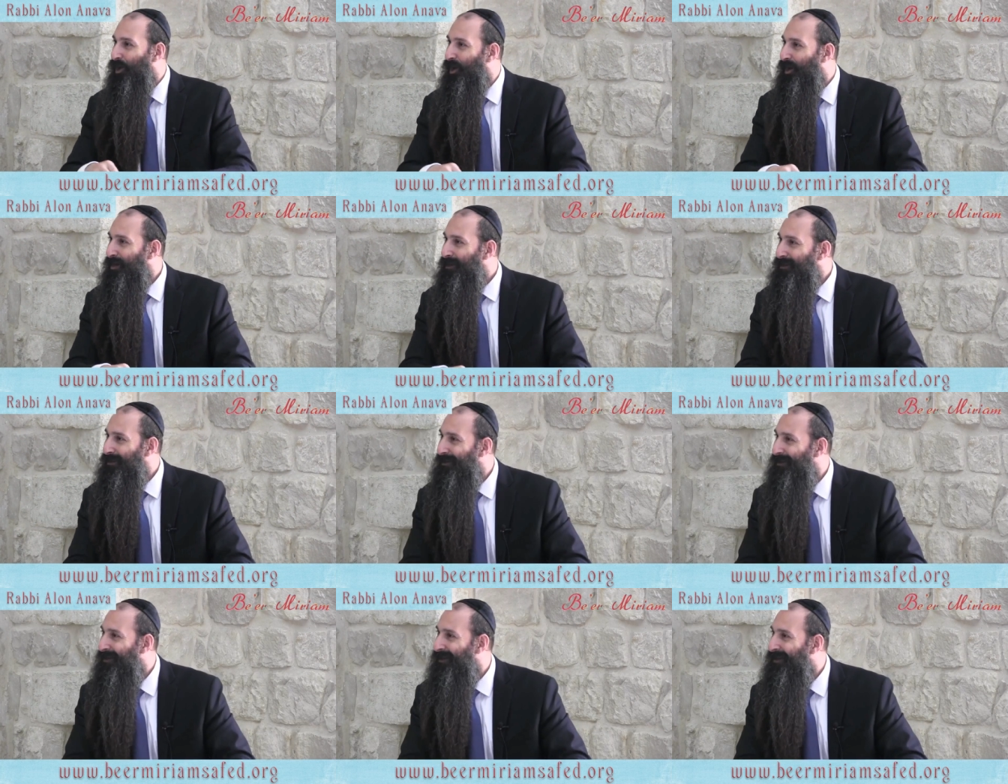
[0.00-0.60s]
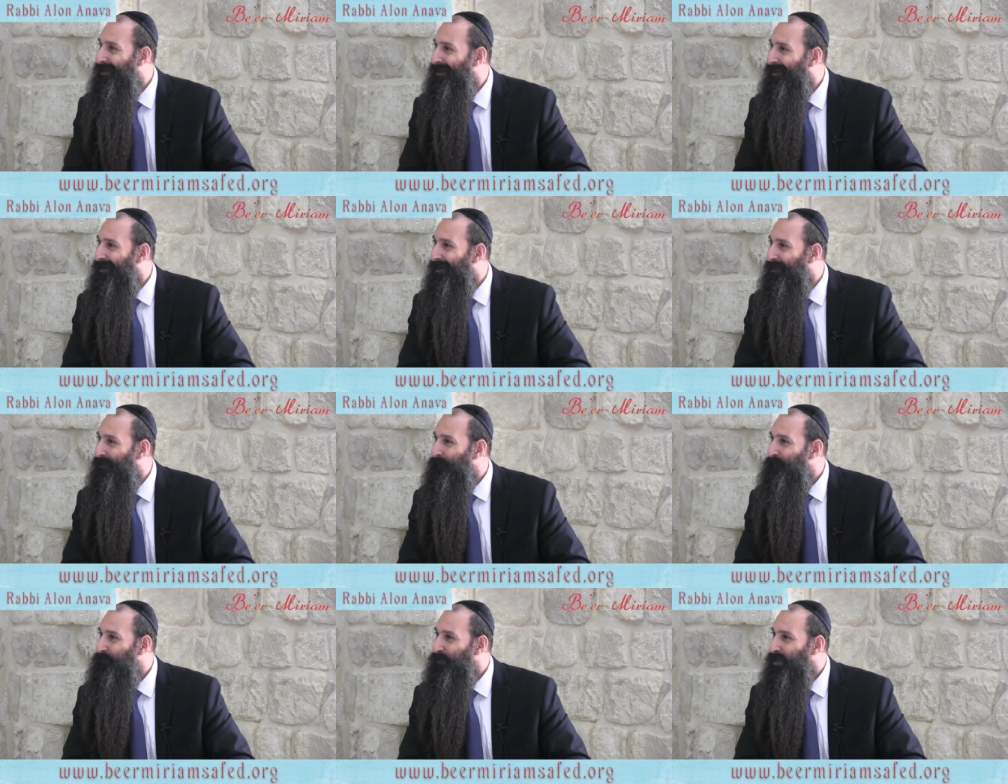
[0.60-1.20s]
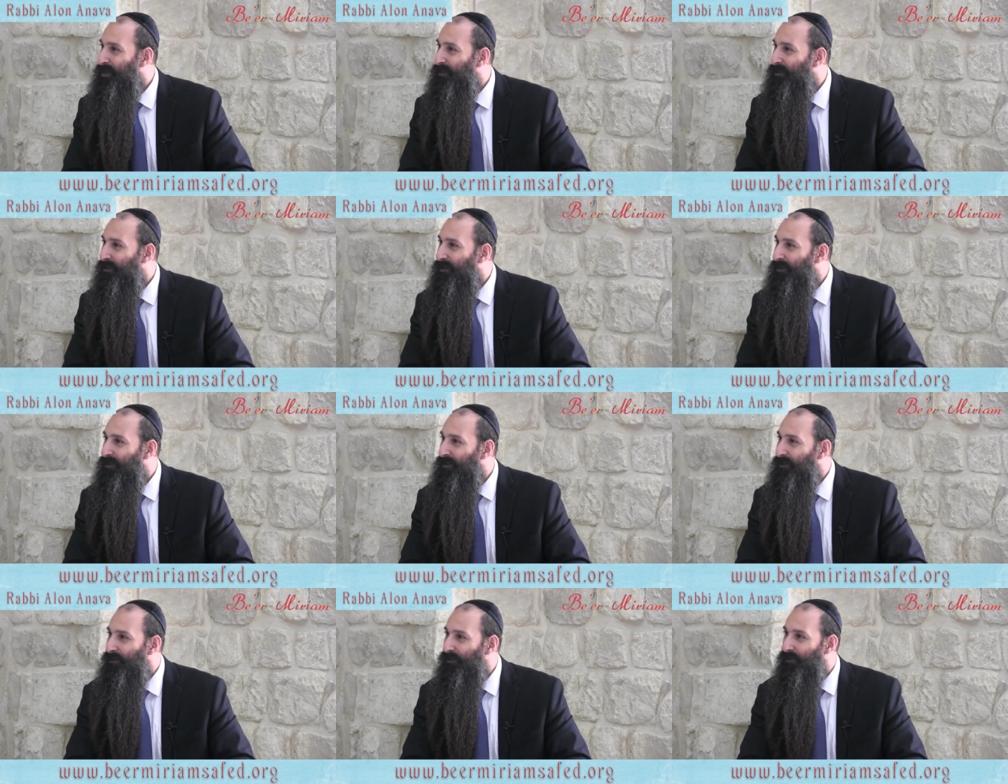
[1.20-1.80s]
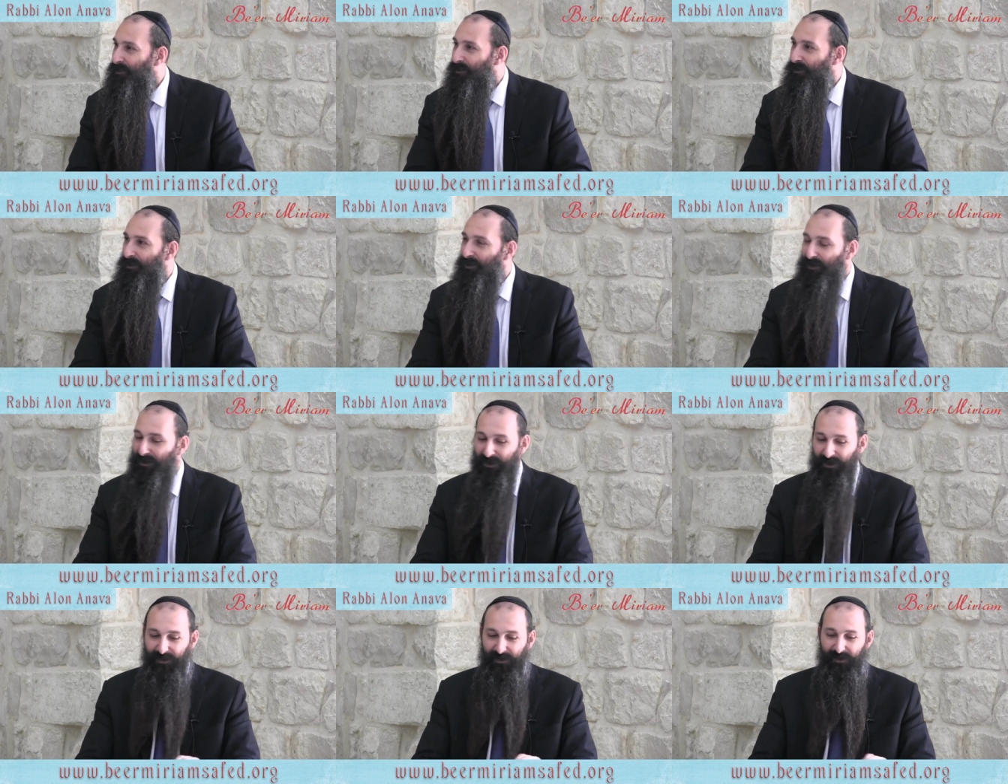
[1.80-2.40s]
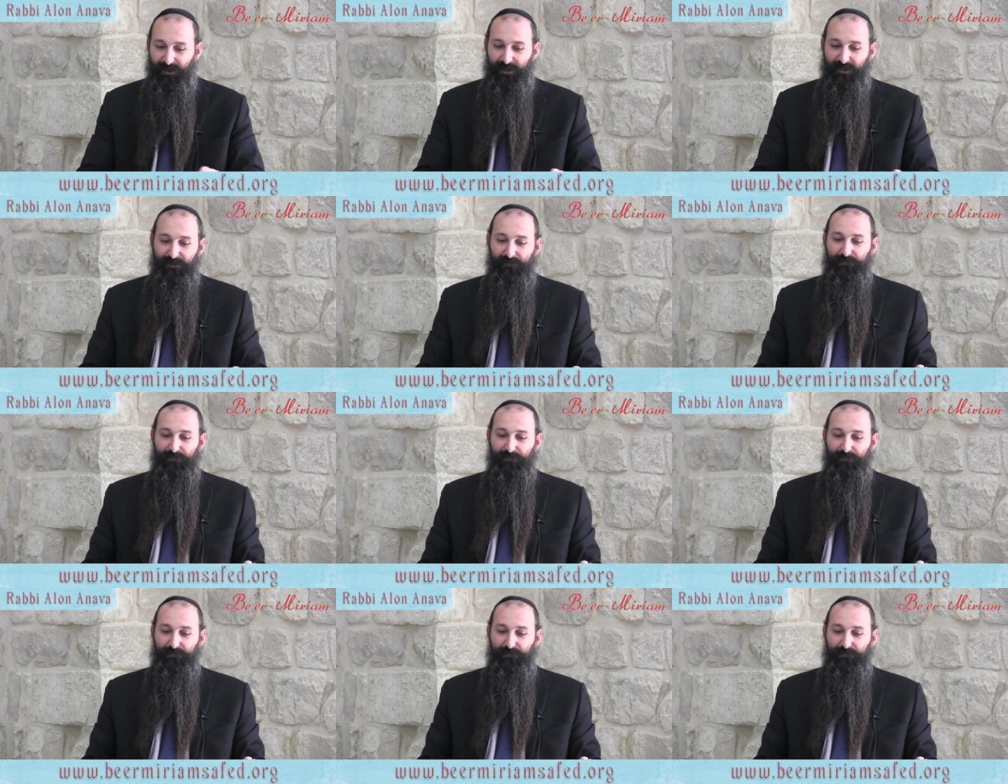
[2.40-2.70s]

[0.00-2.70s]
what? You mean when we protest?